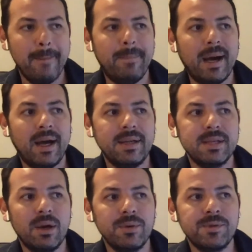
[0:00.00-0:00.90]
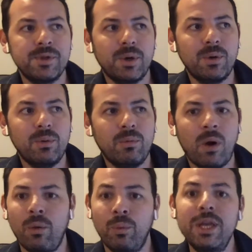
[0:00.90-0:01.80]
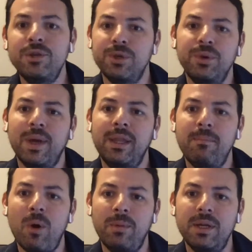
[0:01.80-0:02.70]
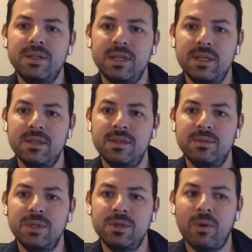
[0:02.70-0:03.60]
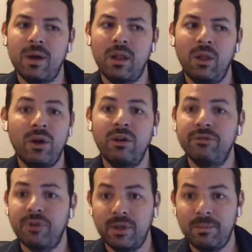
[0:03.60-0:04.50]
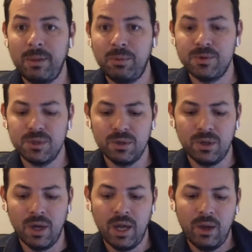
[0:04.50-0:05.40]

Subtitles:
But so what we do at the moment is we do what a lot of other people do,